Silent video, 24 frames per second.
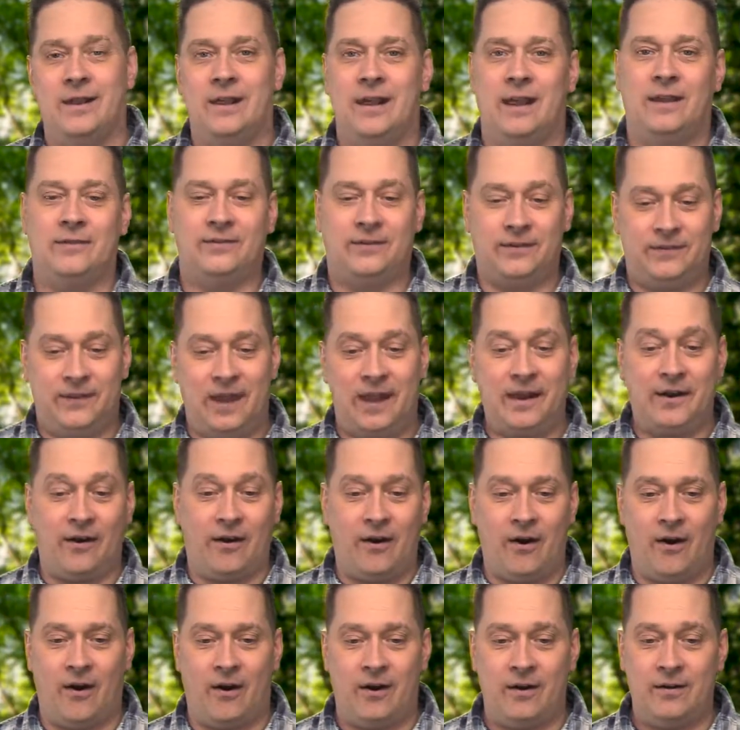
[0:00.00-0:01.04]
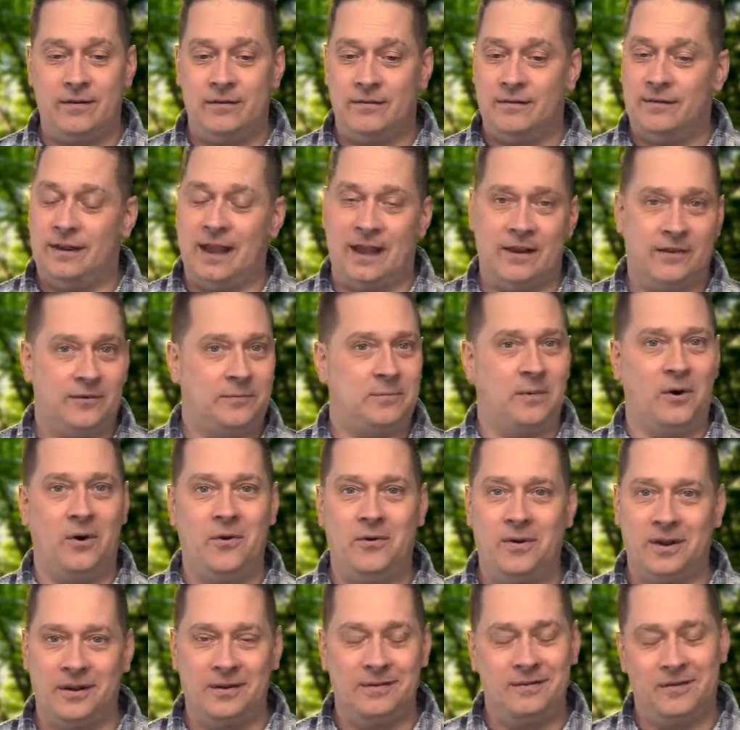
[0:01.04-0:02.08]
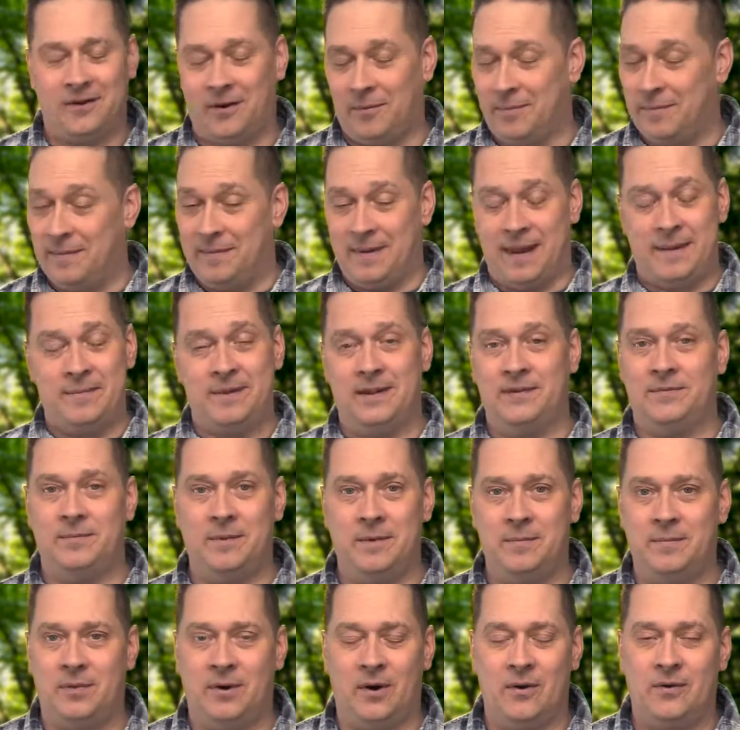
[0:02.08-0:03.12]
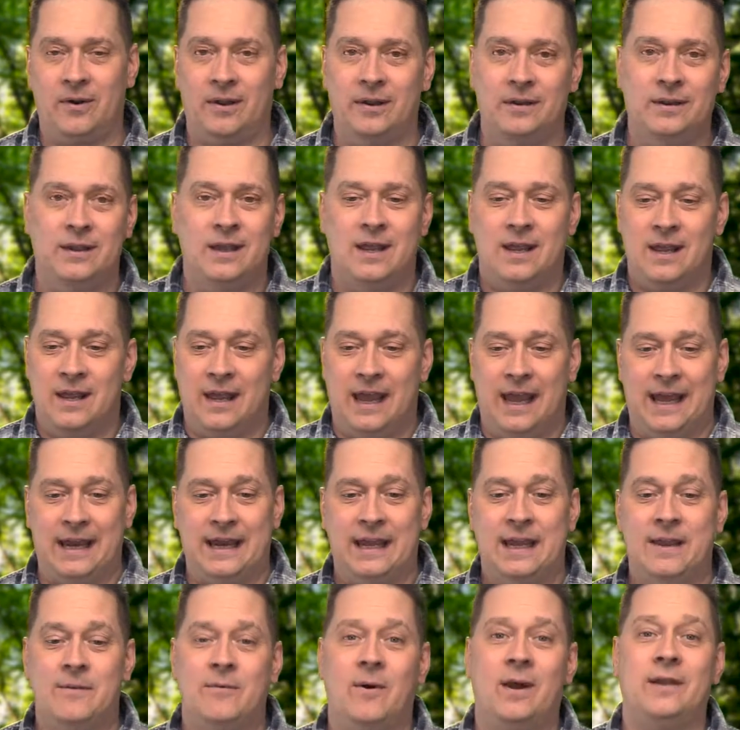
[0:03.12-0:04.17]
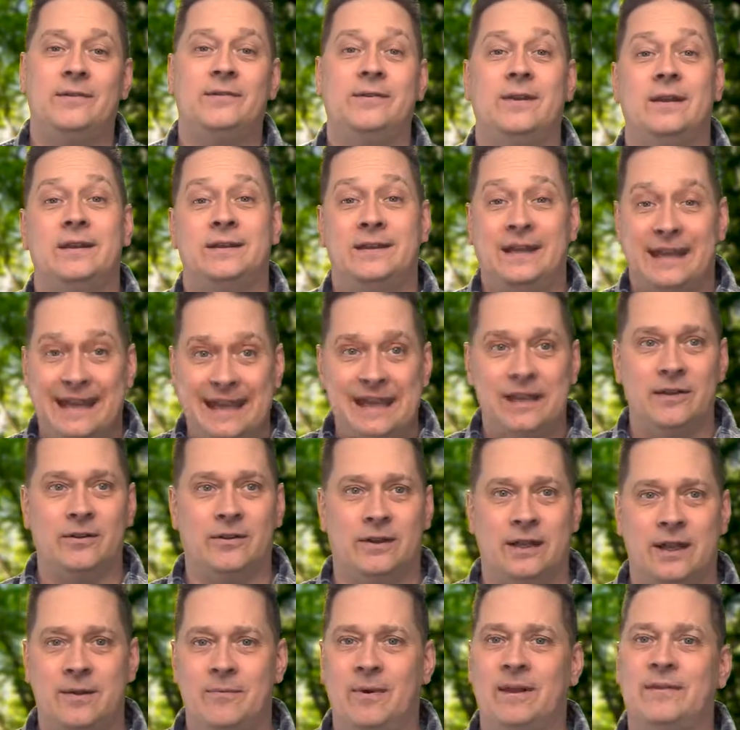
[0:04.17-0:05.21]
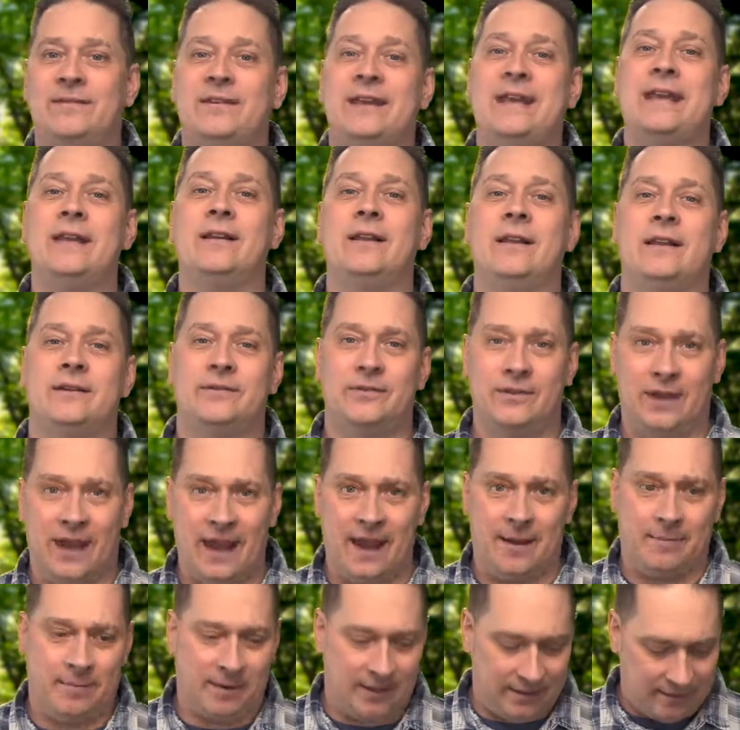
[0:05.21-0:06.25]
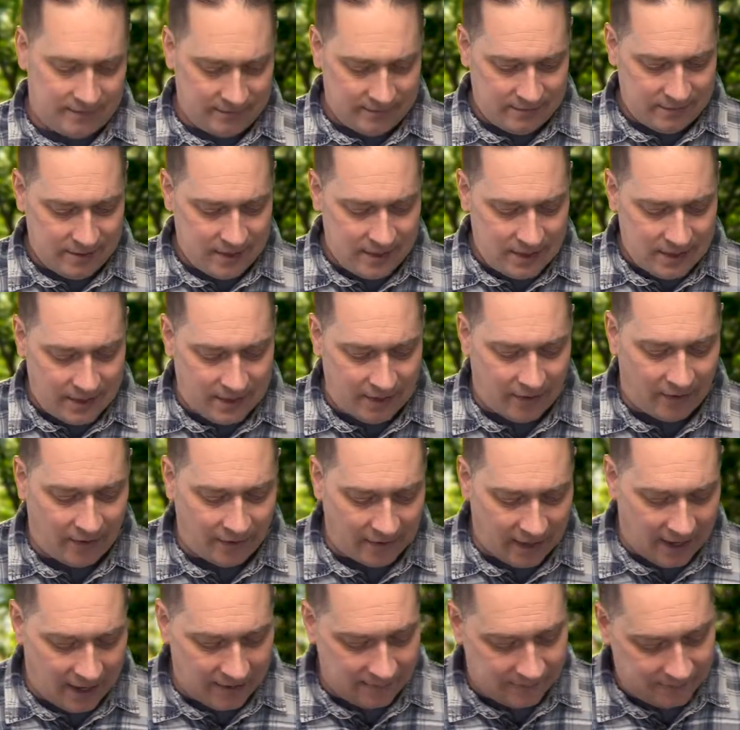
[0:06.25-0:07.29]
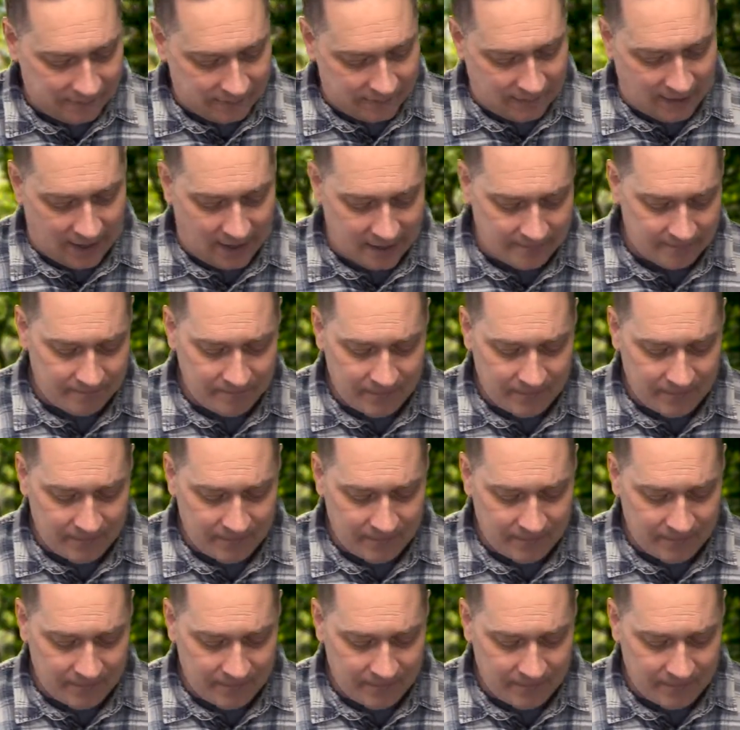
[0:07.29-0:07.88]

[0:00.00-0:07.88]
It's to take our heart that is broken, or maybe it's been broken, and he wants to heal. He wants healing to happen in our life, right?